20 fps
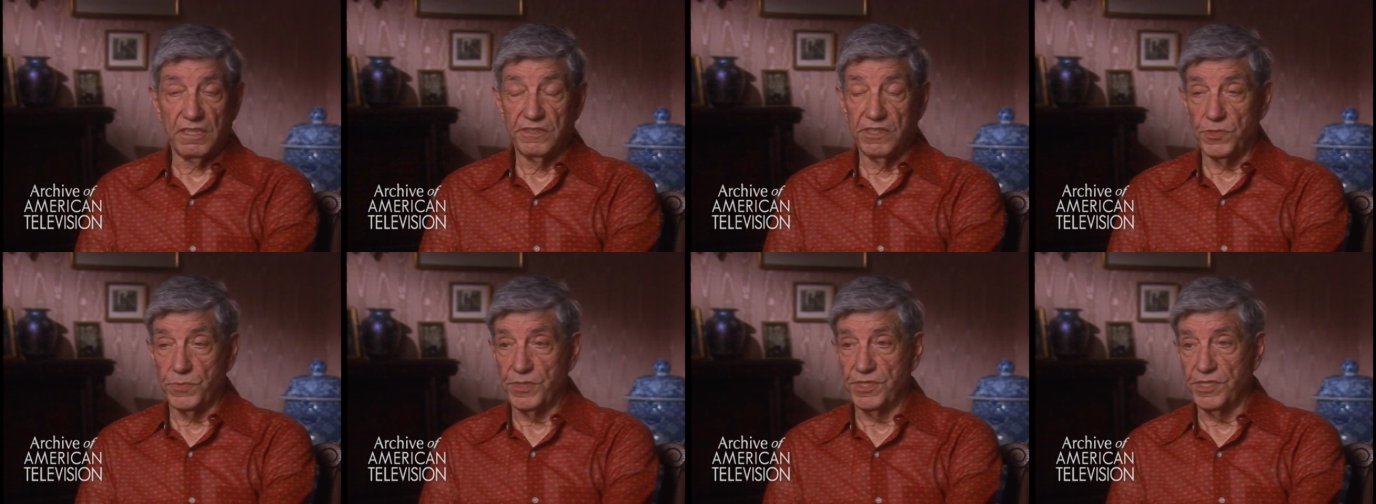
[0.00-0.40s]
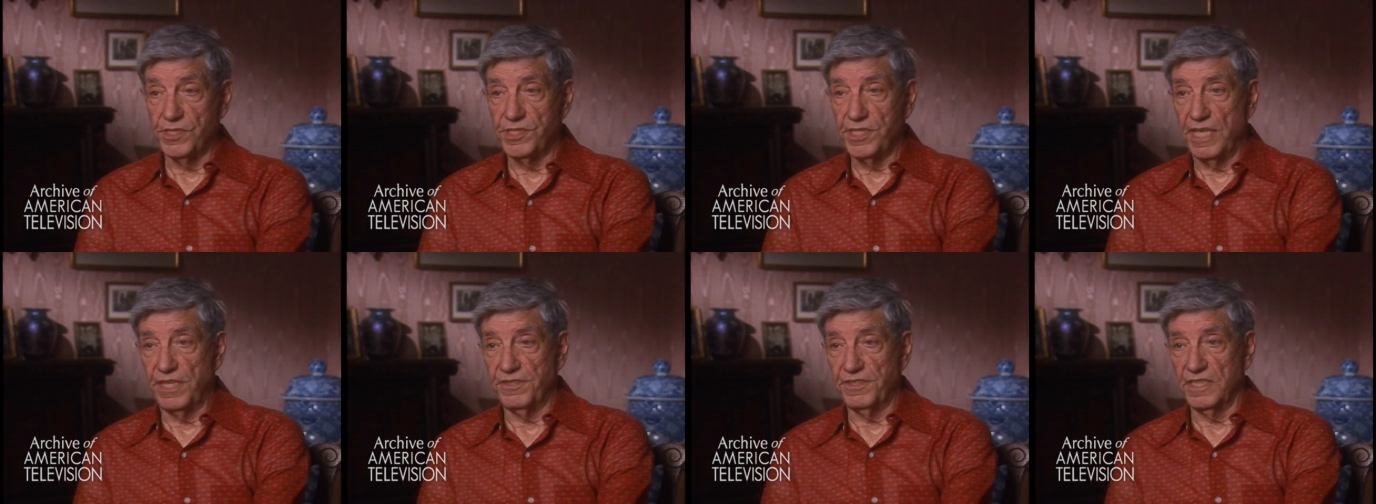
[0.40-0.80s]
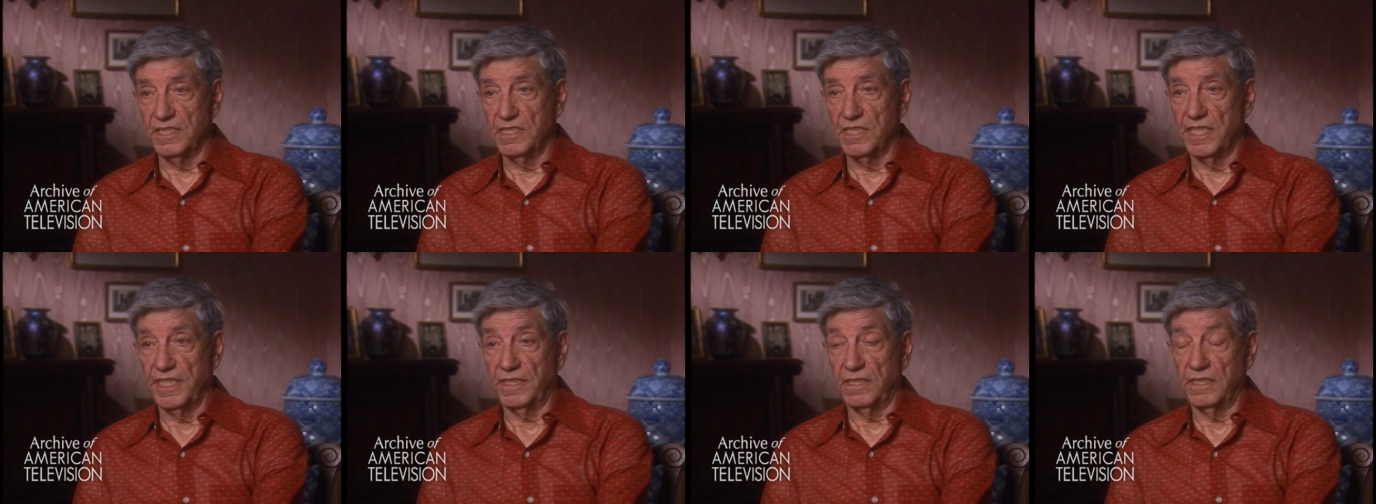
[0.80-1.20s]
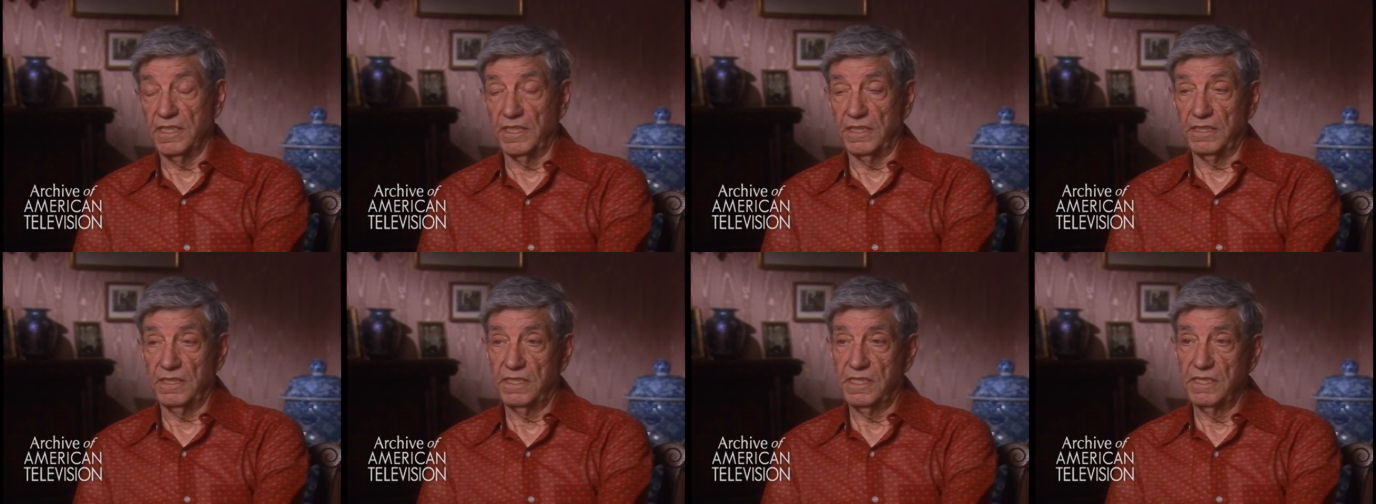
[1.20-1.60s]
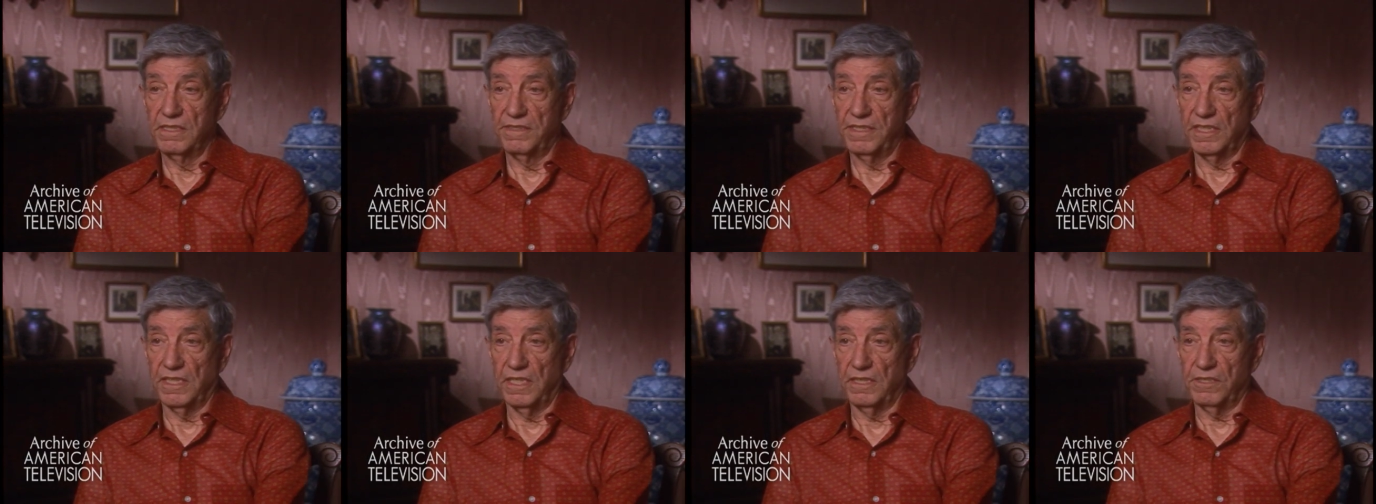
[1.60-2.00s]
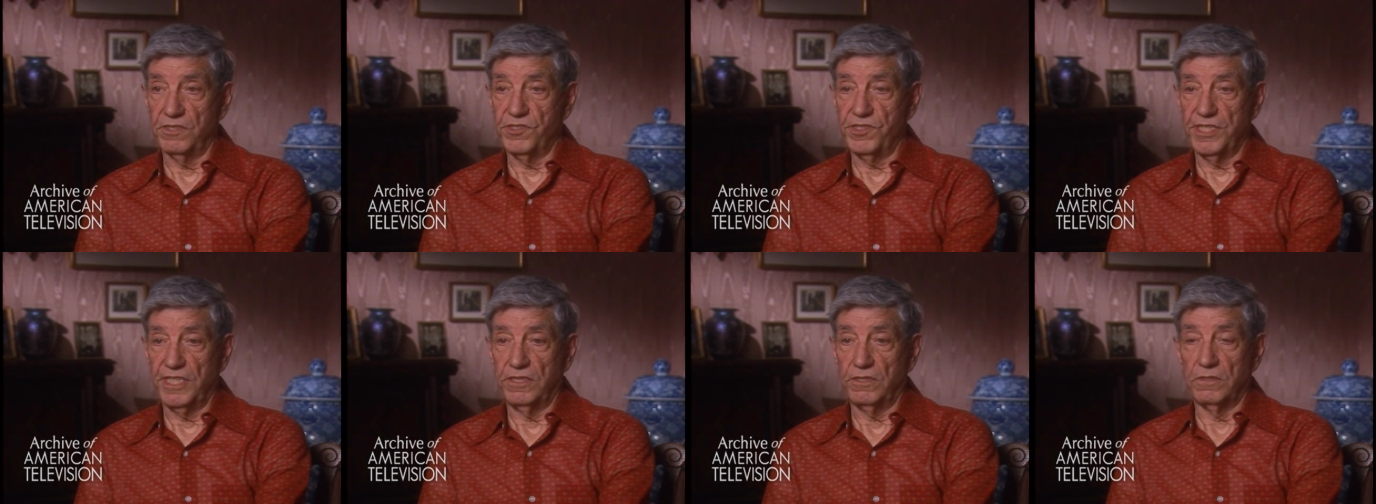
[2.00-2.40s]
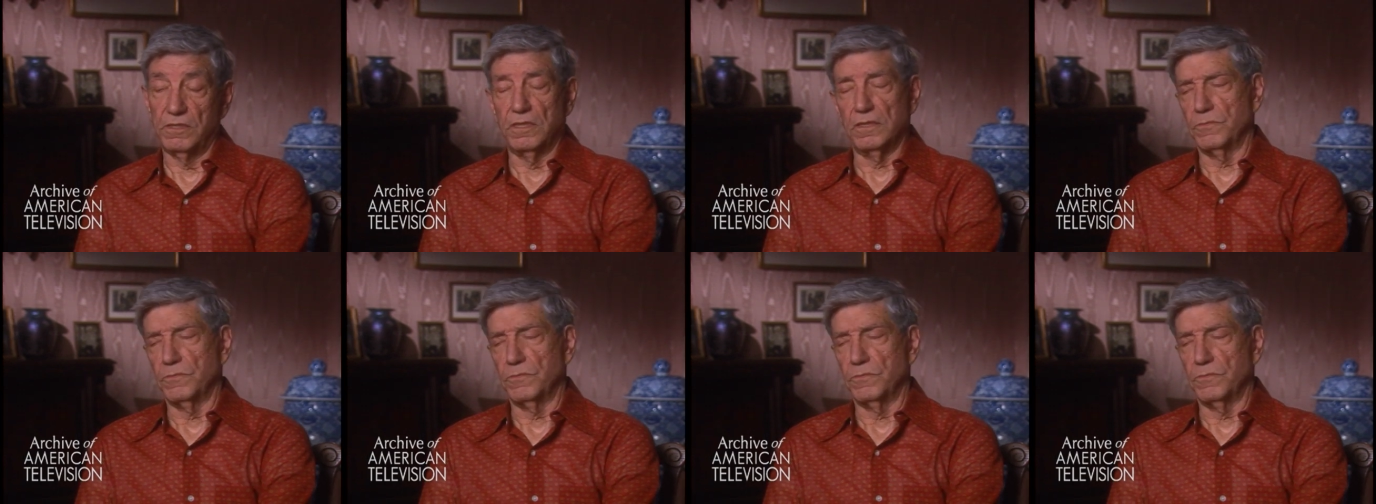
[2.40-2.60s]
This was a Saturday night, and I didn't think I could stay too long.